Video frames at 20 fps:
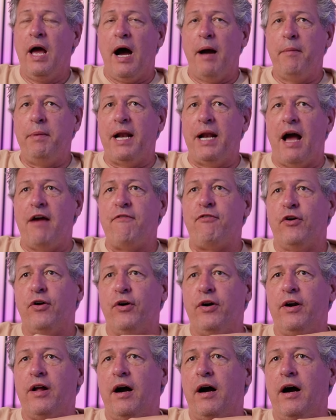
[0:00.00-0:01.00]
I mean, I've
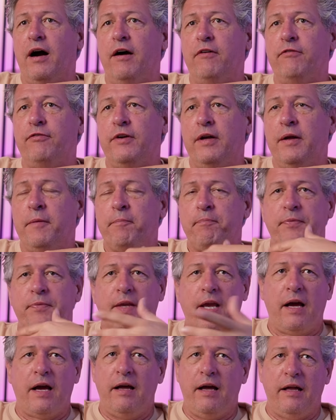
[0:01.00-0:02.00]
heard of
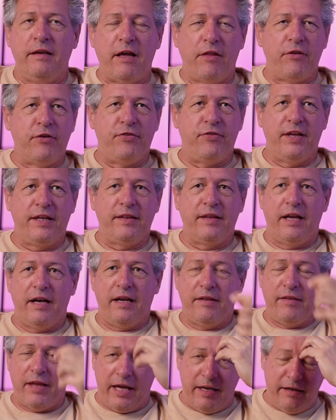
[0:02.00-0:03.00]
another thing
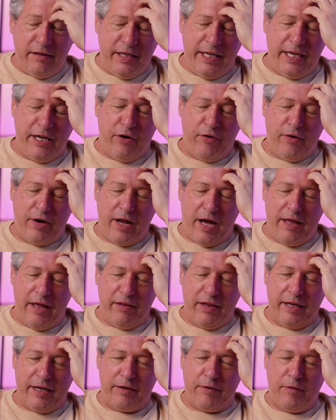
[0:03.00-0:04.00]
that Leo and I
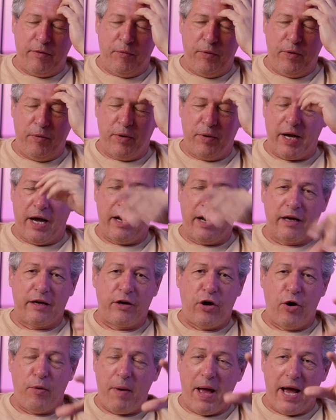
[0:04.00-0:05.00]
we kind of
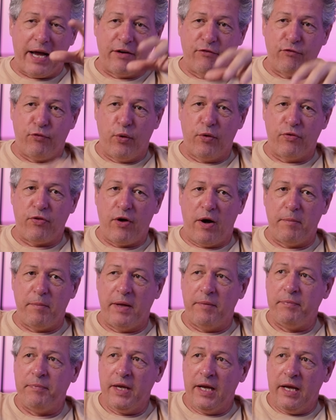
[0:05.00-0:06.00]
go back and forth on,
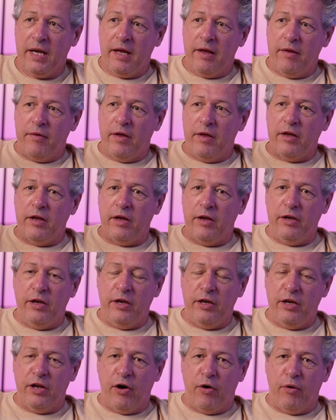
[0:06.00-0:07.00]
but
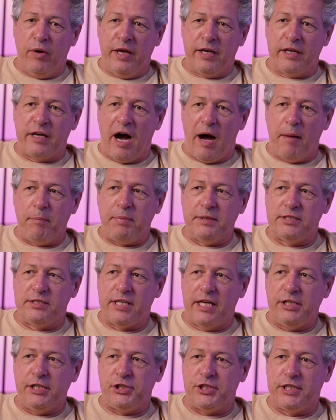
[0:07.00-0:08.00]
in
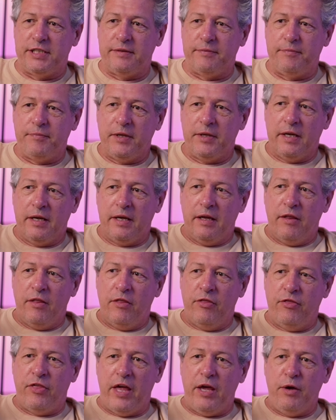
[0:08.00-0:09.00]
compensation,
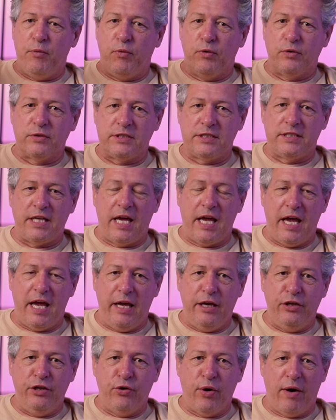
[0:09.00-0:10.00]
they will say
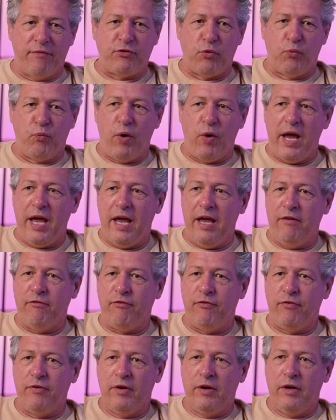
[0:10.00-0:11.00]
you have to
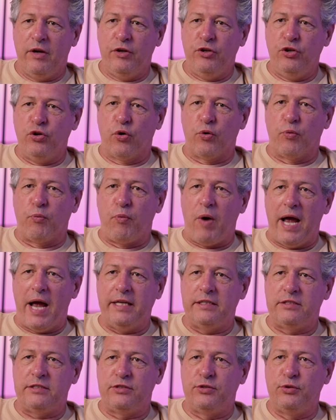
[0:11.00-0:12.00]
waive your
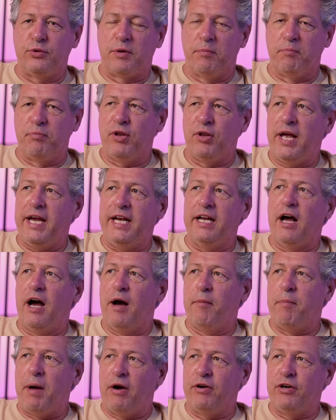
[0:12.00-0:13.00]
rights to complain
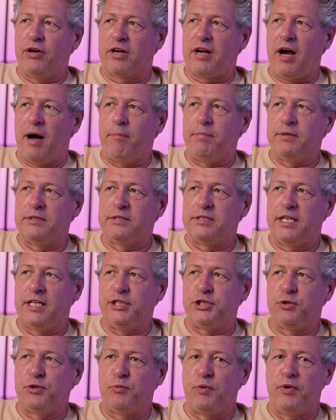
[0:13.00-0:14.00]
about your
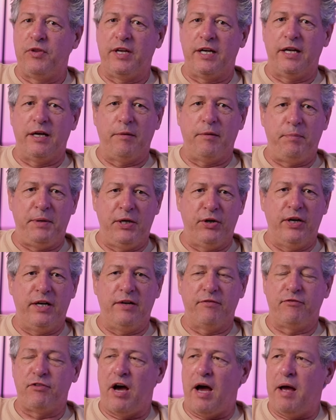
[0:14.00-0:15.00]
compensation within a period
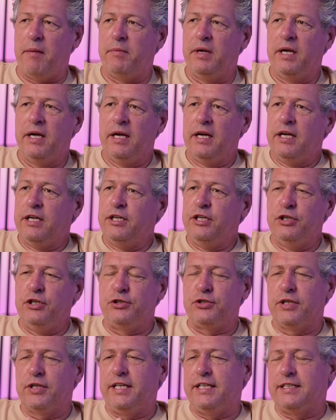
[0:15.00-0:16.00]
of time.
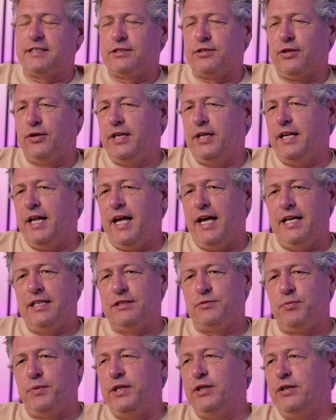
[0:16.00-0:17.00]
Usually it's 30
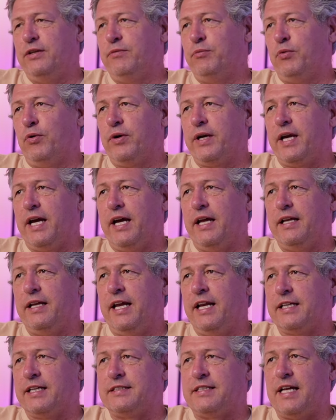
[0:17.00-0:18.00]
days. We will get
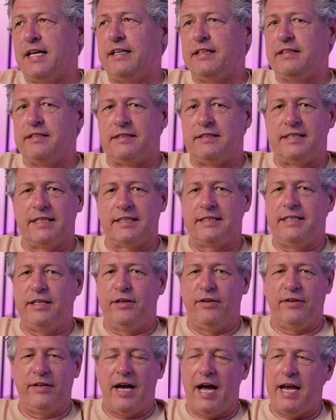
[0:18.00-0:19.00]
it extended to 60
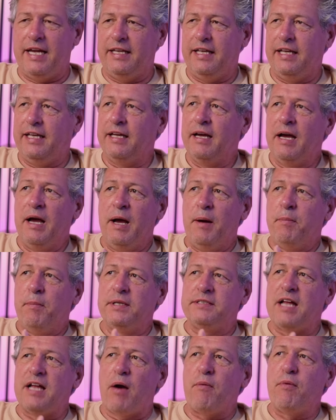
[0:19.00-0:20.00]
or 90, but
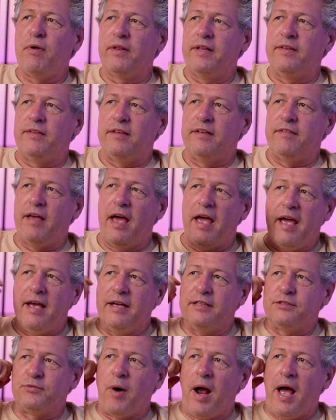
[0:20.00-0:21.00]
it's not really the
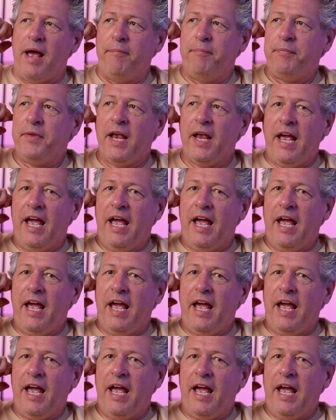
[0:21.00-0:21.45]
days, right?